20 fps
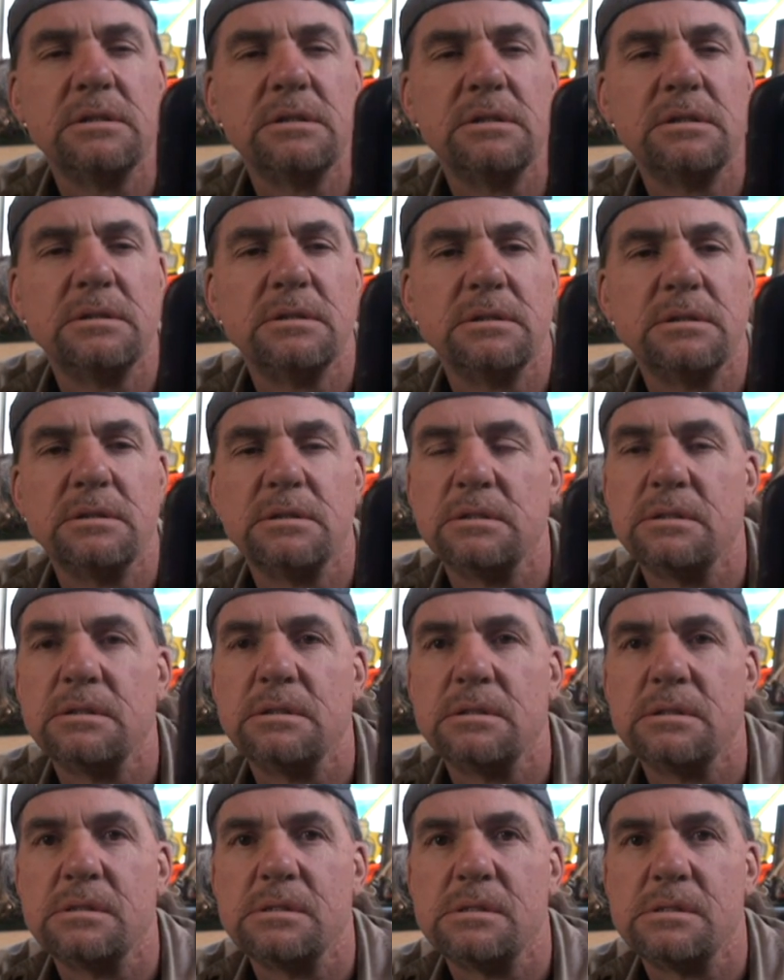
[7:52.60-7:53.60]

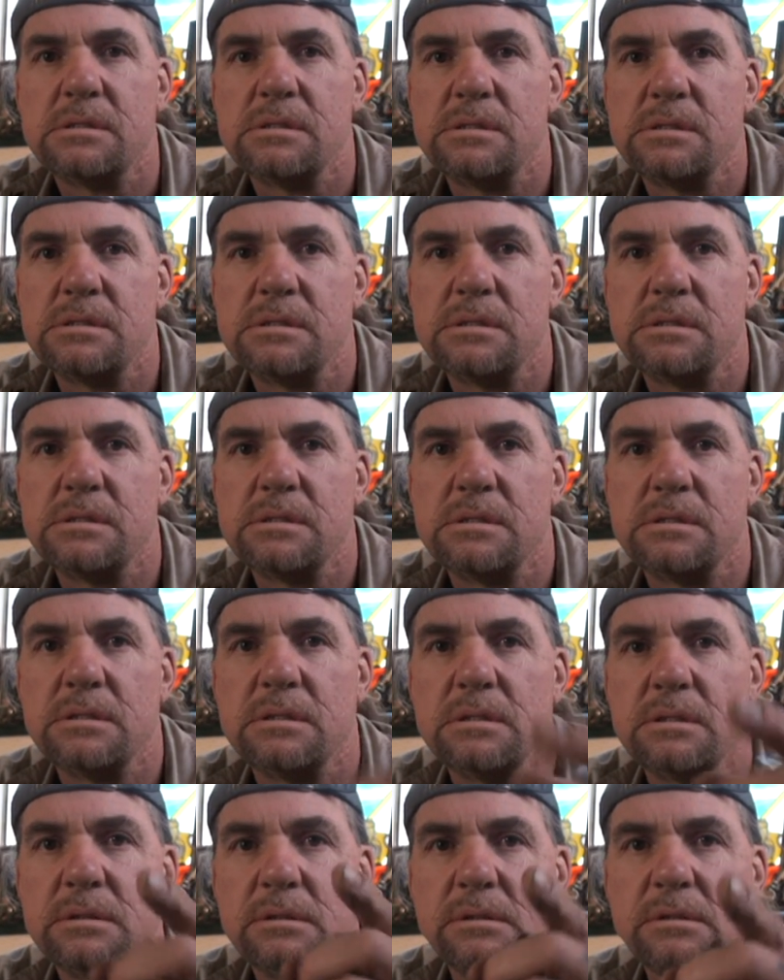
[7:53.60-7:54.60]

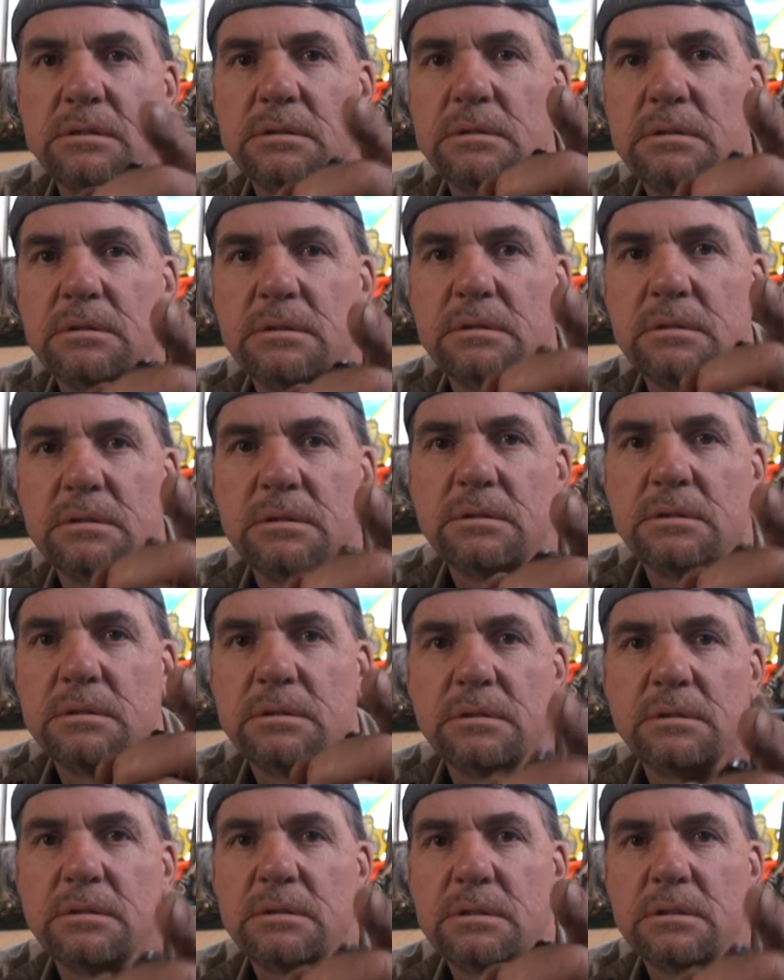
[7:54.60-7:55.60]

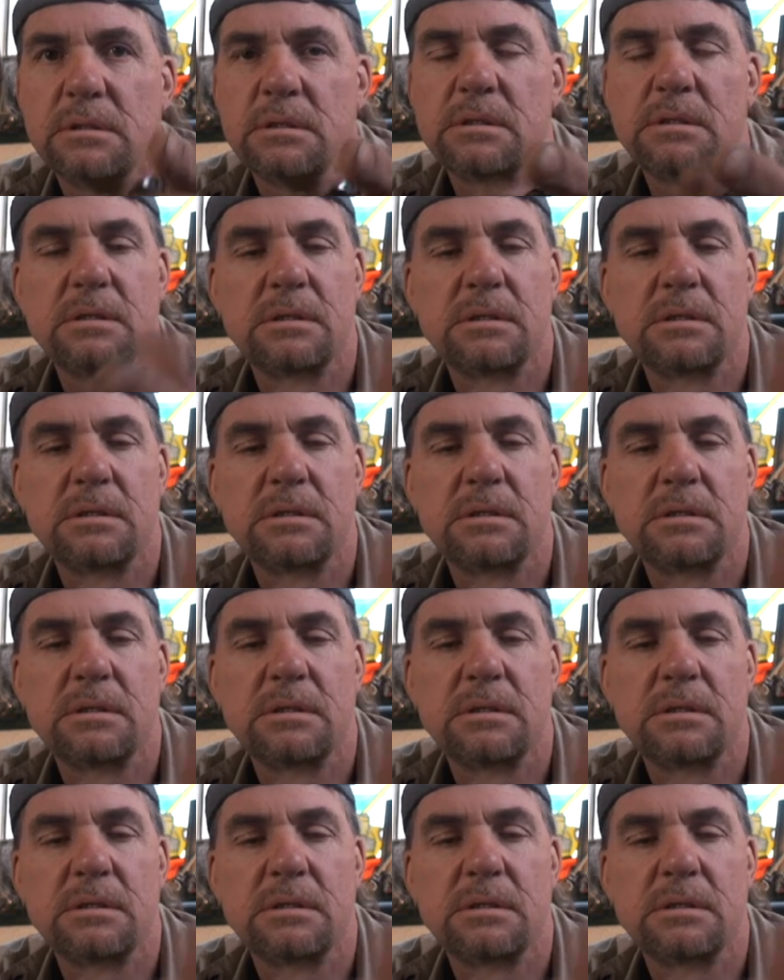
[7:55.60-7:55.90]
(no one is talking)